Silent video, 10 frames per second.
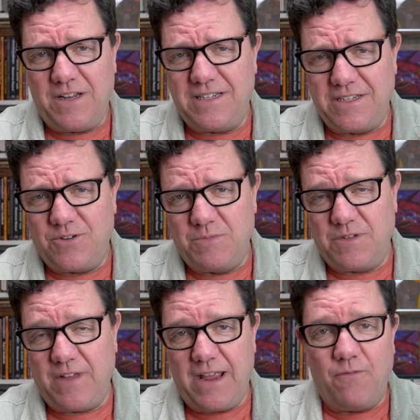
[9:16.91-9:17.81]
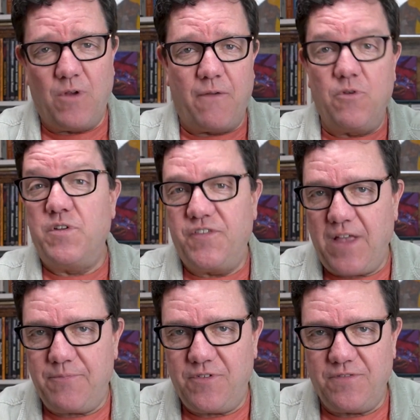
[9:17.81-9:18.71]
at least in terms of a
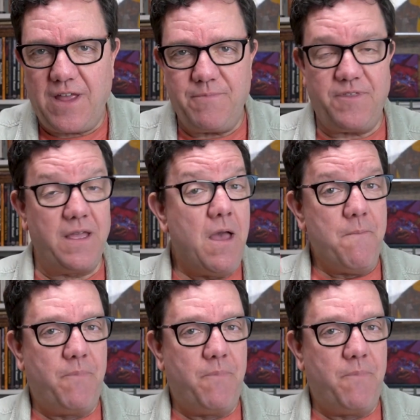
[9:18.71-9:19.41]
reception type thing.